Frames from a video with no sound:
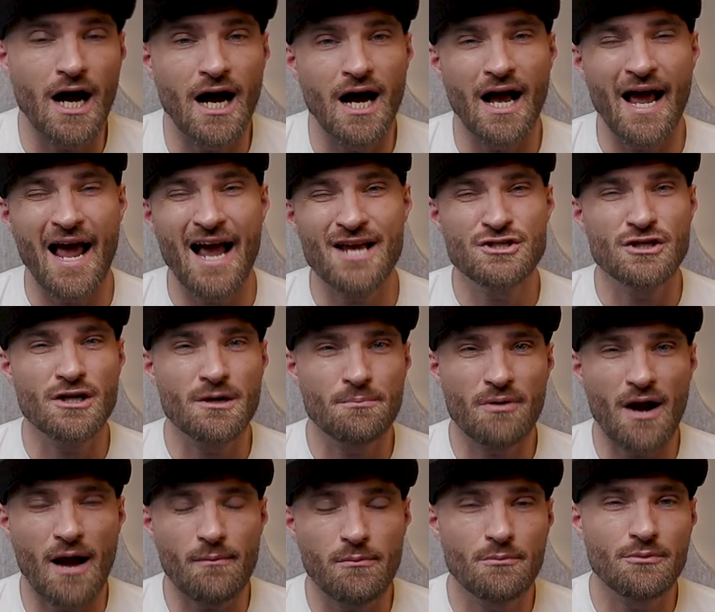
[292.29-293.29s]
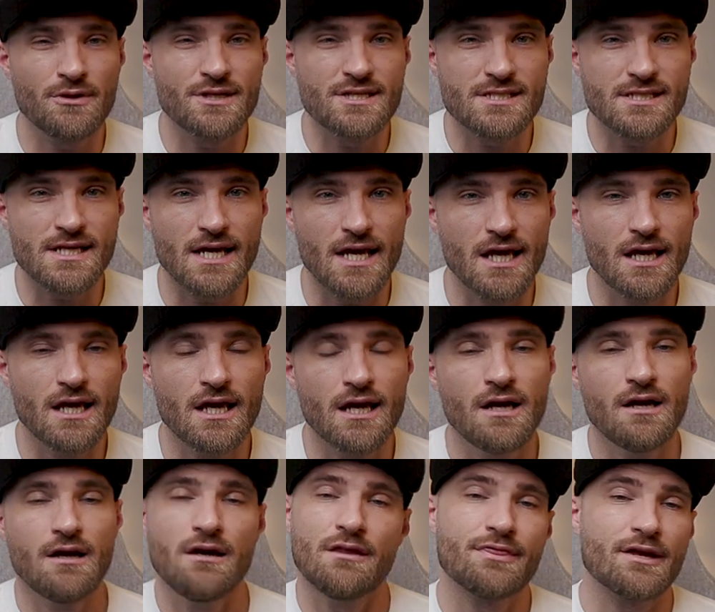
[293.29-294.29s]
Uh, as you can probably see,
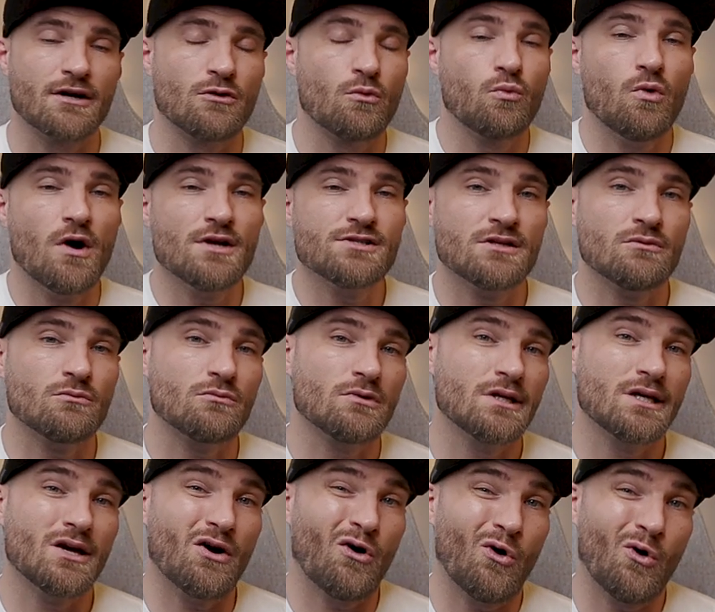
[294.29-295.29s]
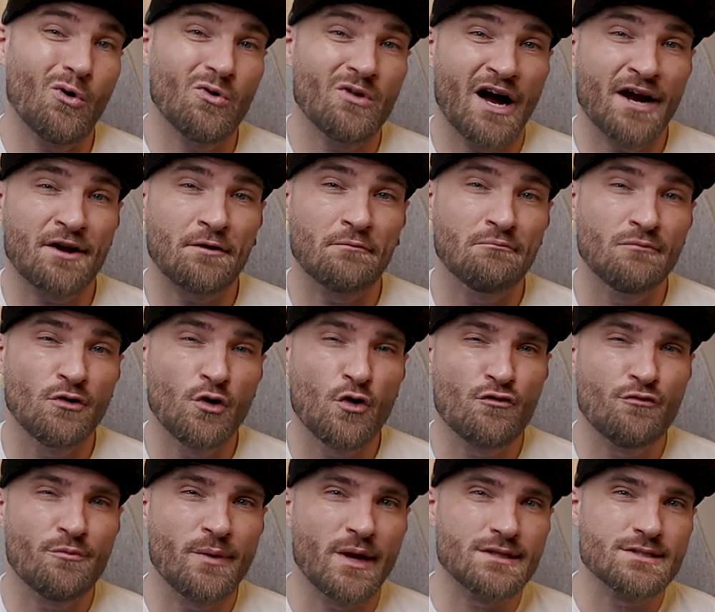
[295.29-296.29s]
there wasn't really a whole lot of
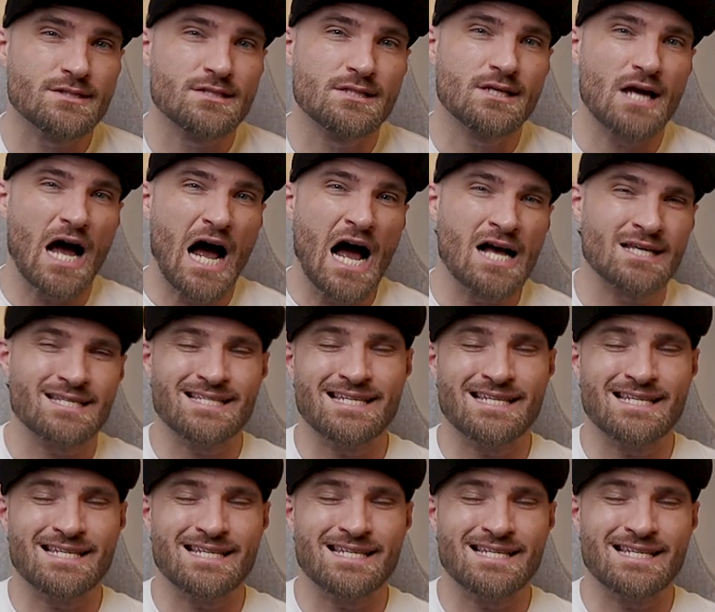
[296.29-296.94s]
movement uh,